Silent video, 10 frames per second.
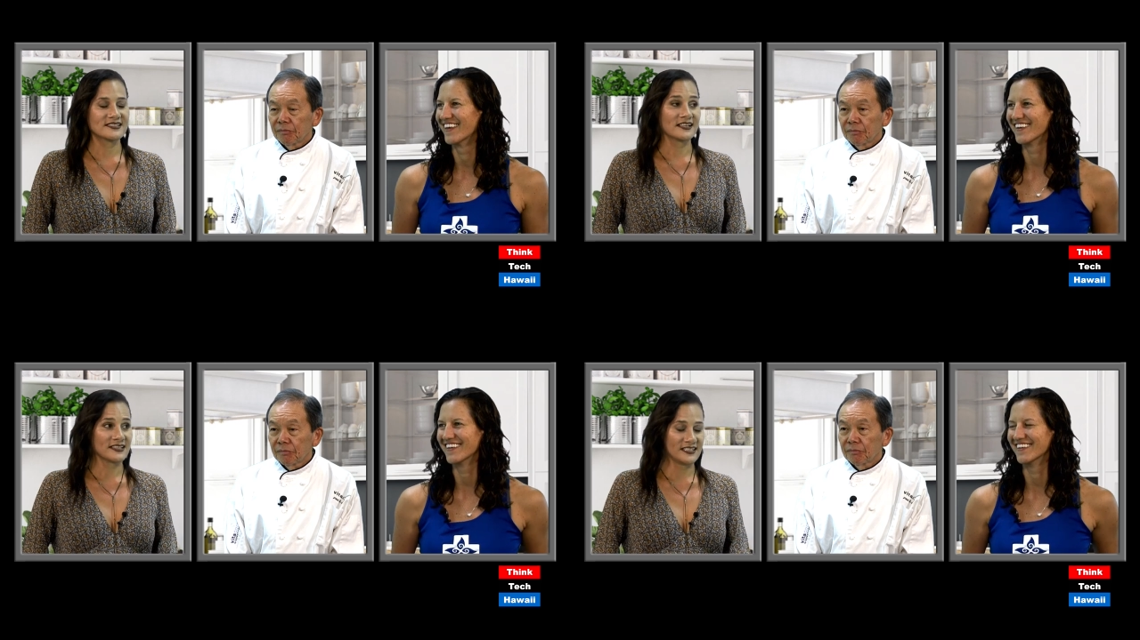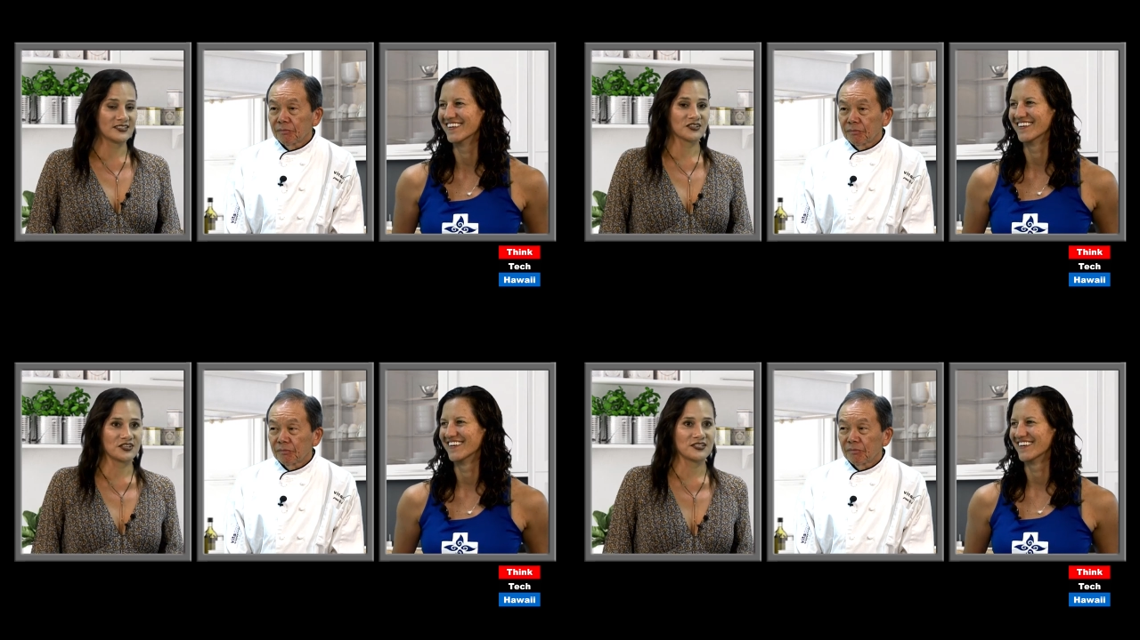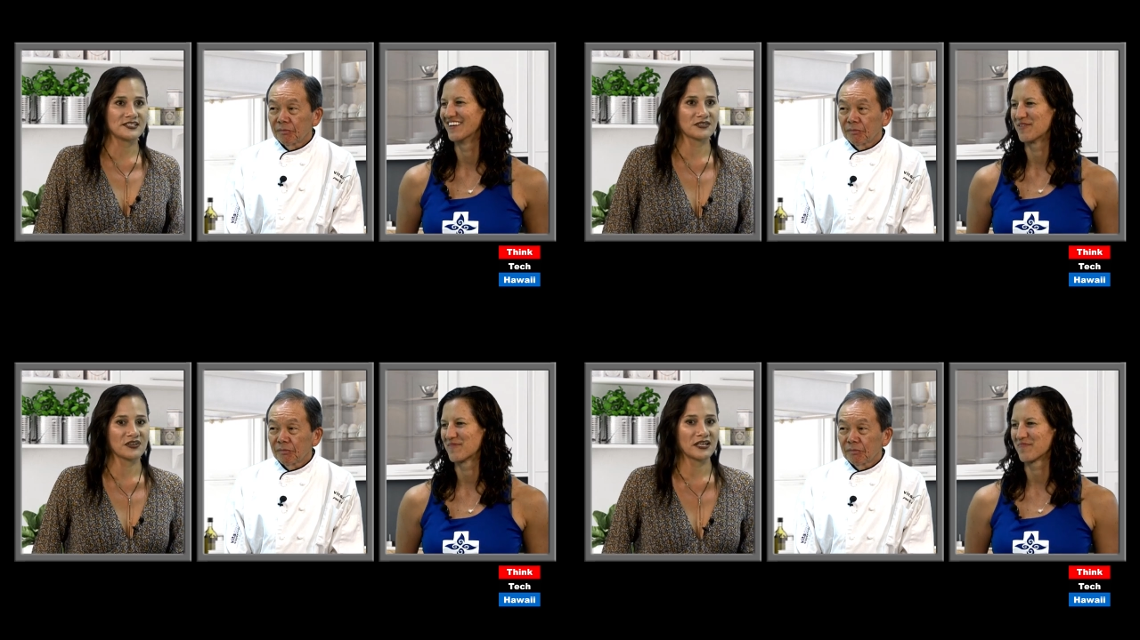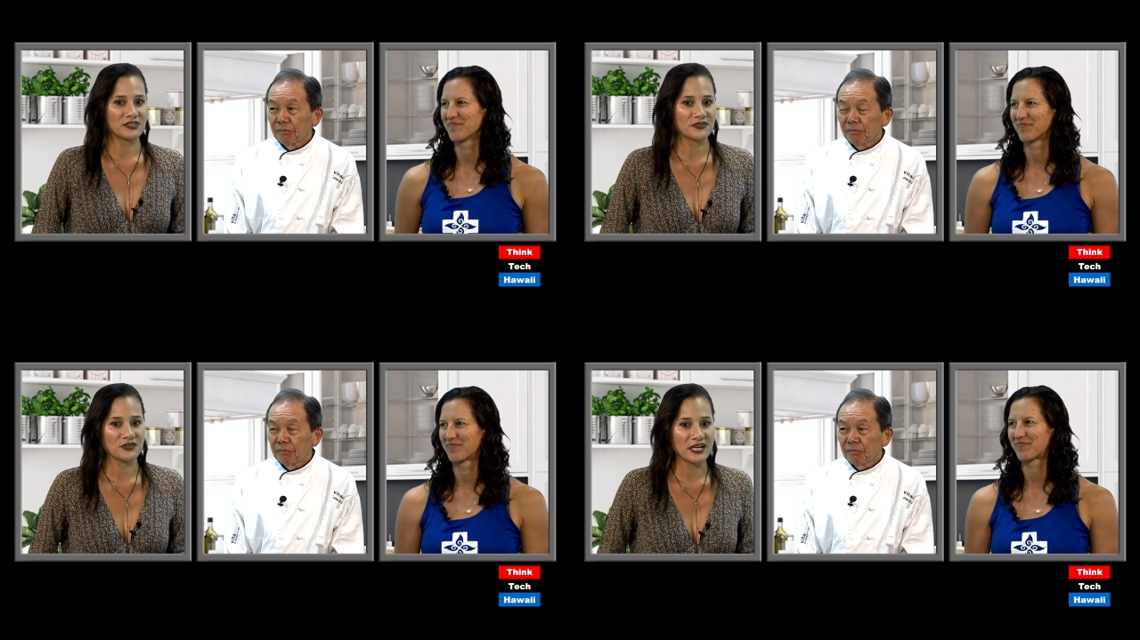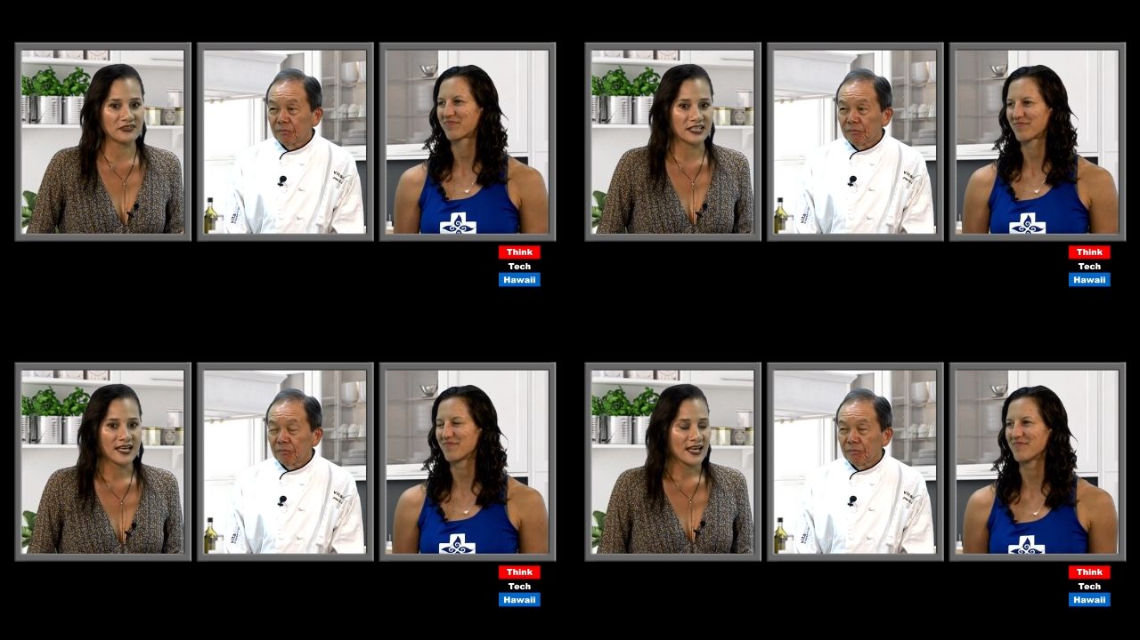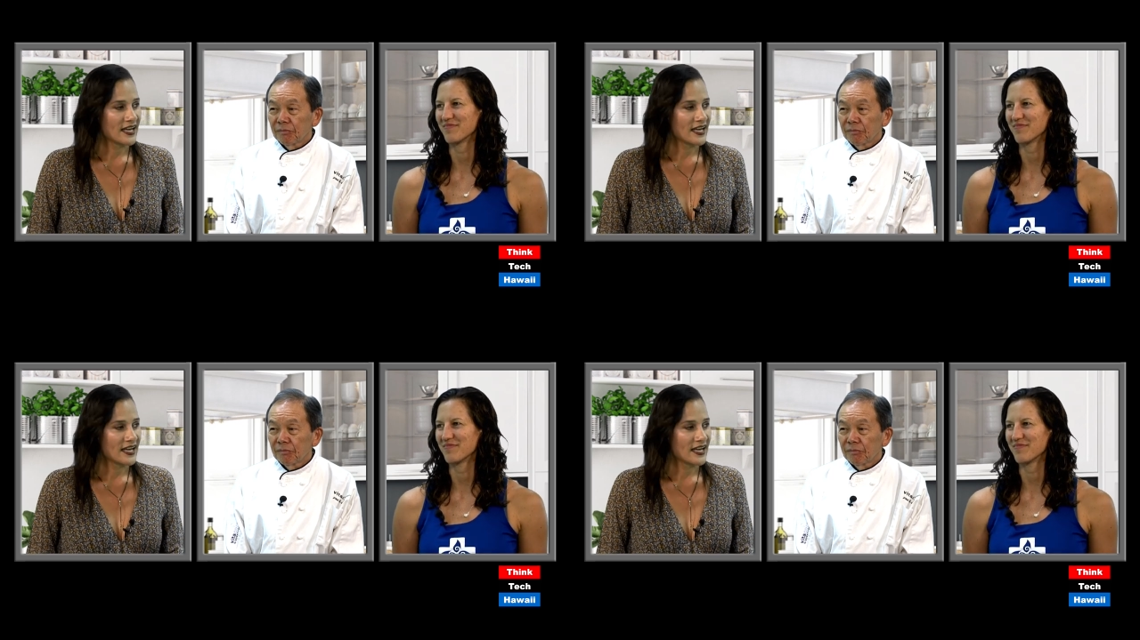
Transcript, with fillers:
Speaker 1: Exactly. Not only surviving, thriving.